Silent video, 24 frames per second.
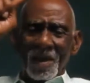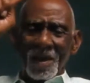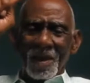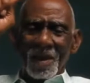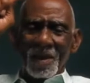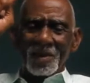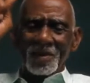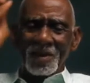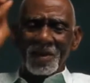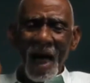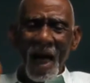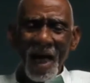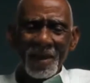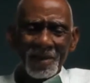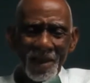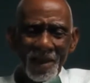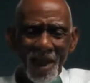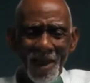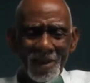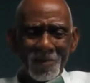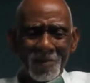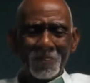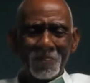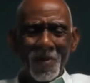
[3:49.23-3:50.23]
That
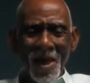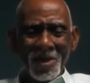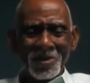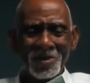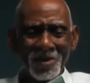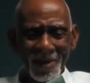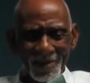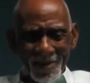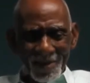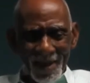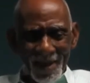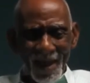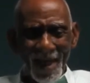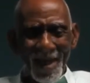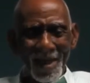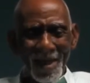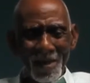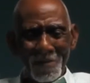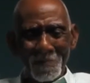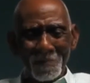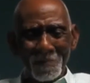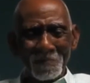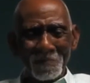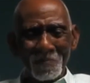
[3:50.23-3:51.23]
expression
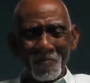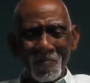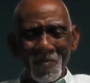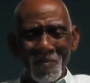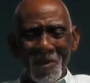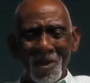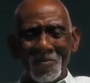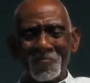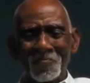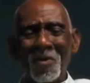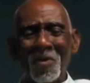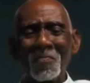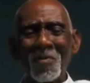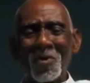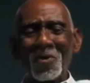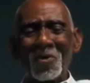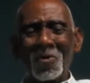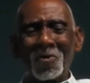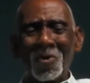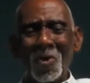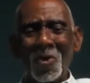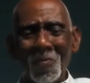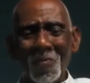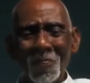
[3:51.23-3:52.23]
came from a
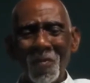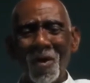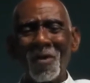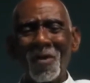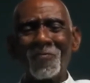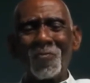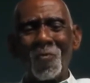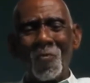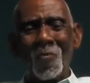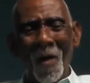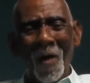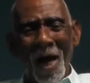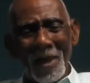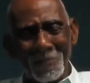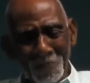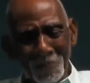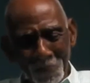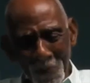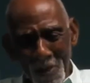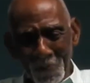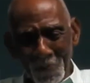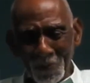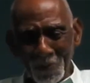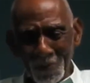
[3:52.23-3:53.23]
group of white
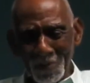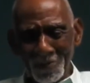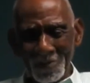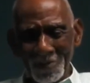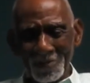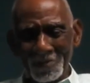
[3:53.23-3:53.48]
people